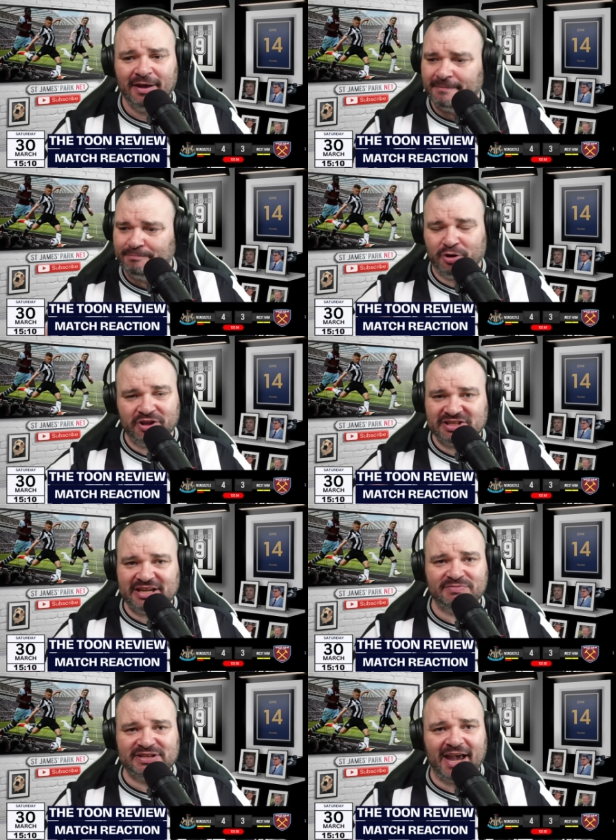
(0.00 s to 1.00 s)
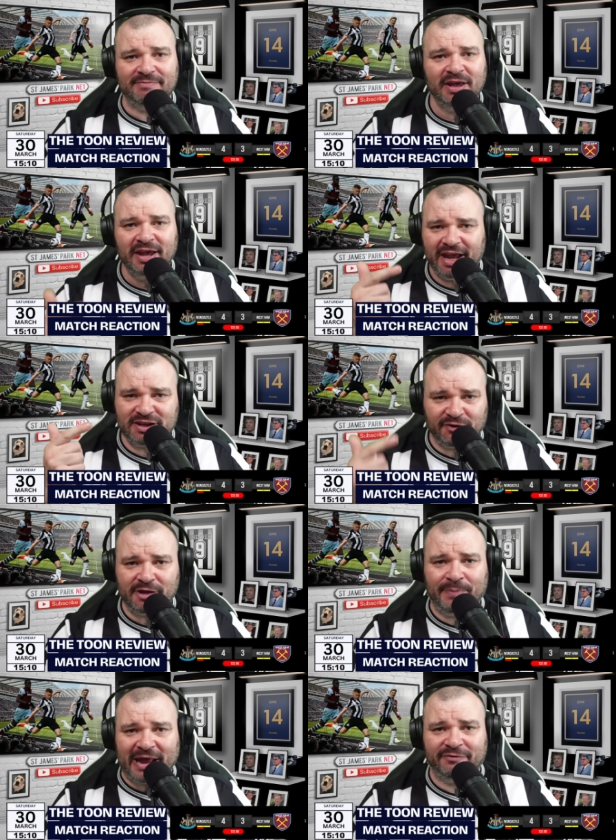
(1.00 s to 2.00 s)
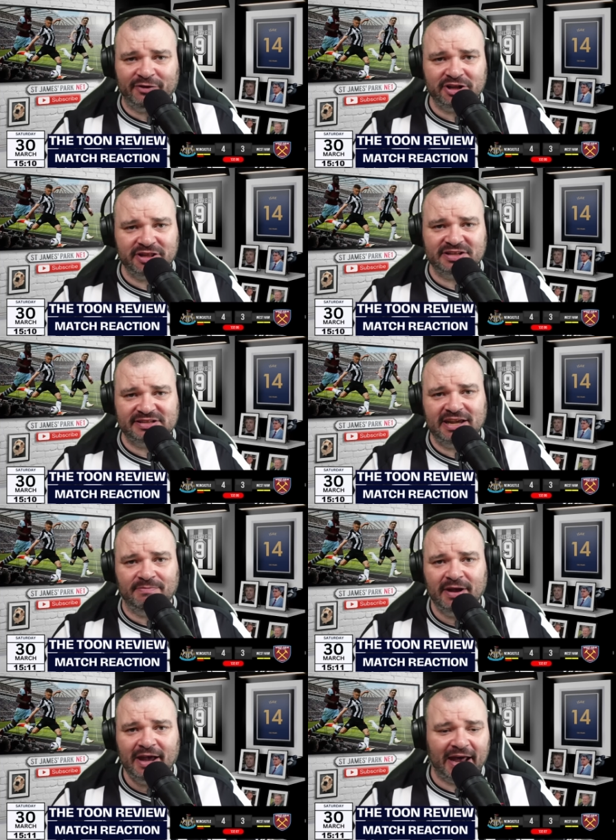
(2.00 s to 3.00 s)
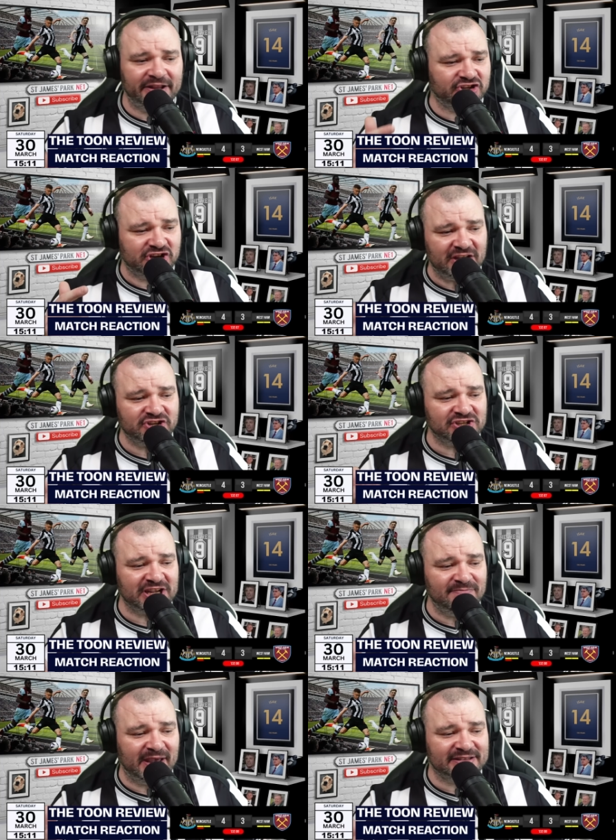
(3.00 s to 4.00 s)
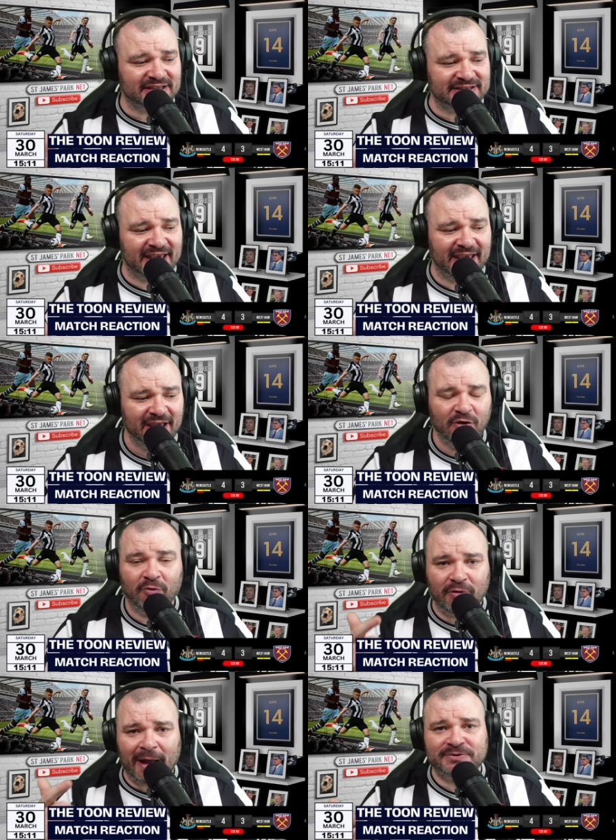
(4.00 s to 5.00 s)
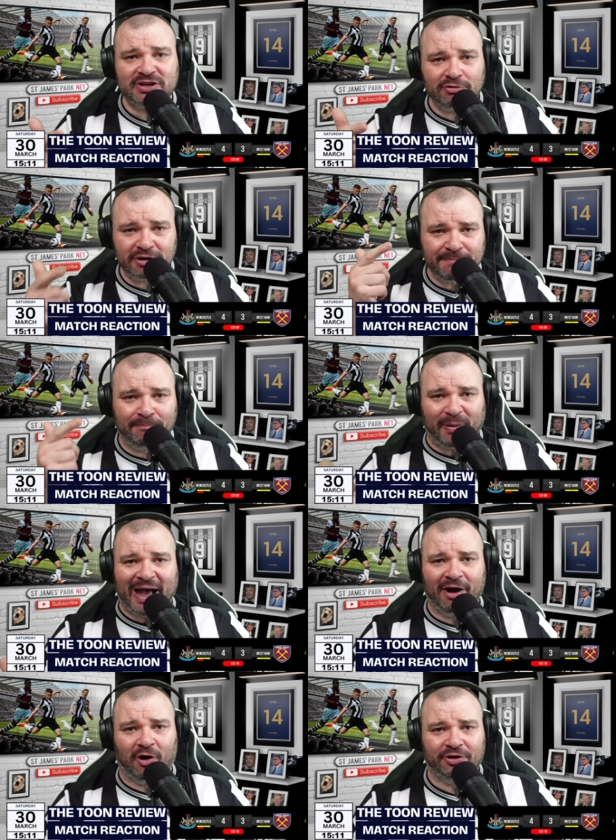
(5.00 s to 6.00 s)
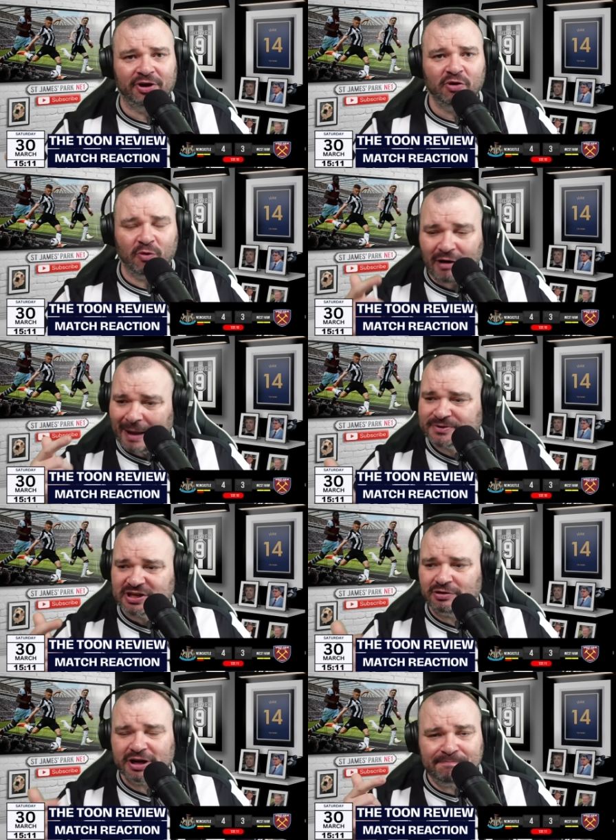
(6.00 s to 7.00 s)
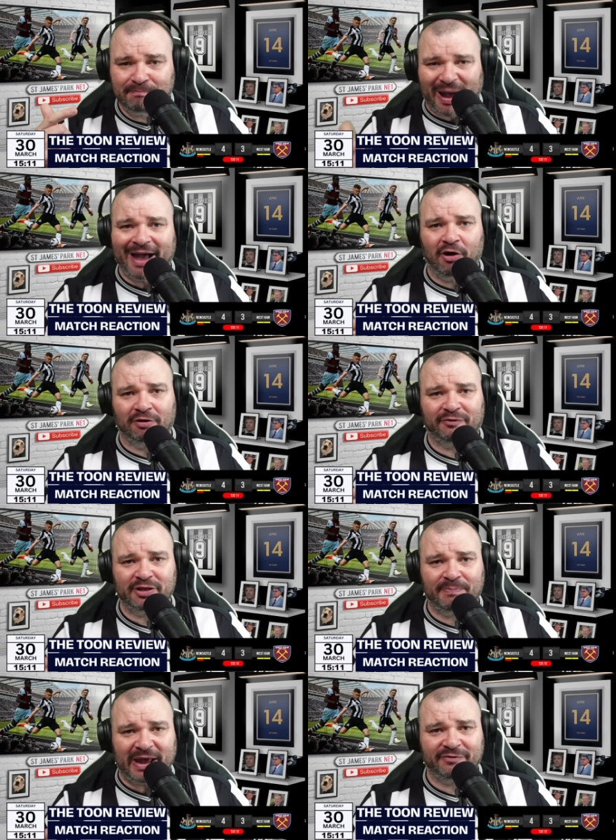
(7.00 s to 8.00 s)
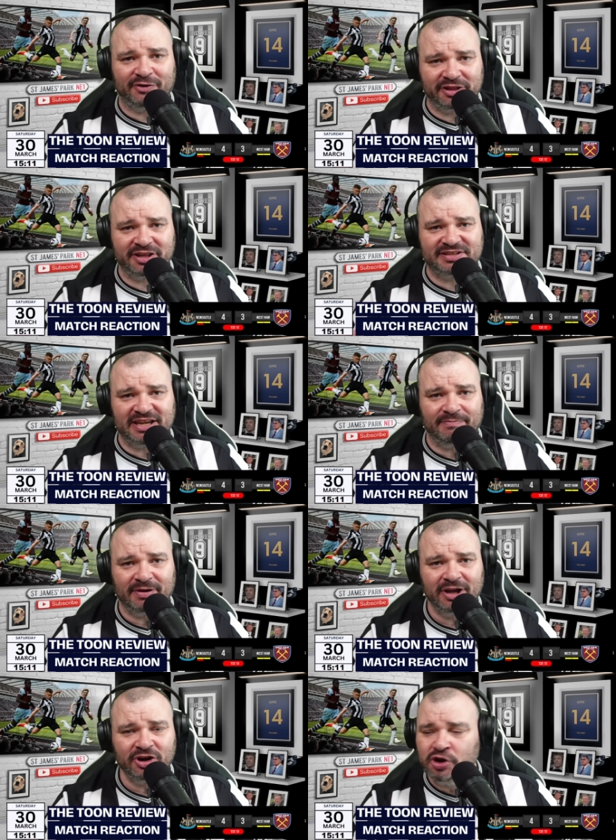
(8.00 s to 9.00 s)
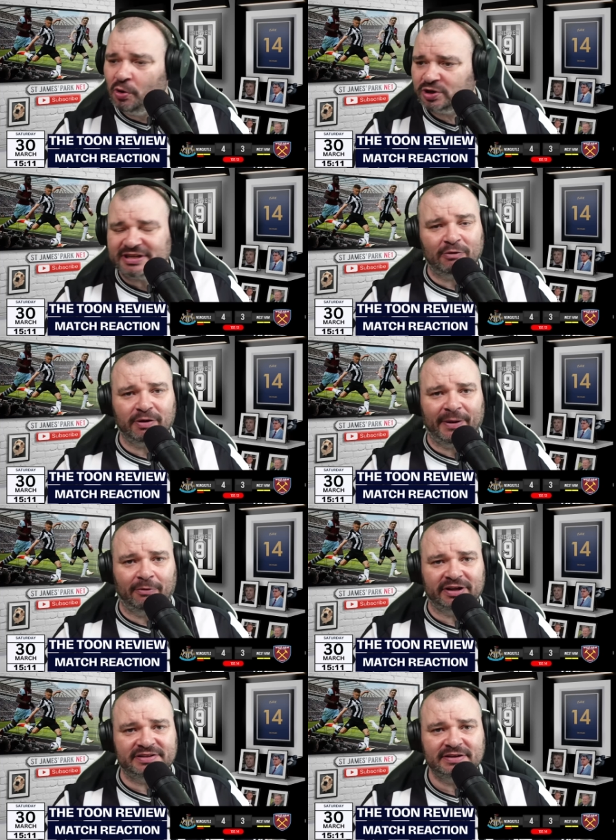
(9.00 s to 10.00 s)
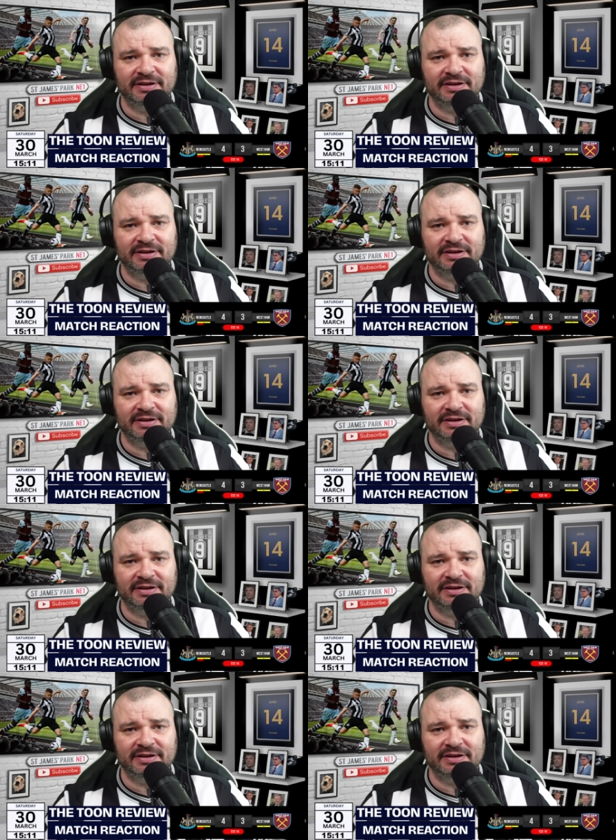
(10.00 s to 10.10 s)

but at the same time, it's for the benefit of the team. And the changes he made today were absolutely bang on. Were absolutely bang on for the benefit of the team. No doubt about it.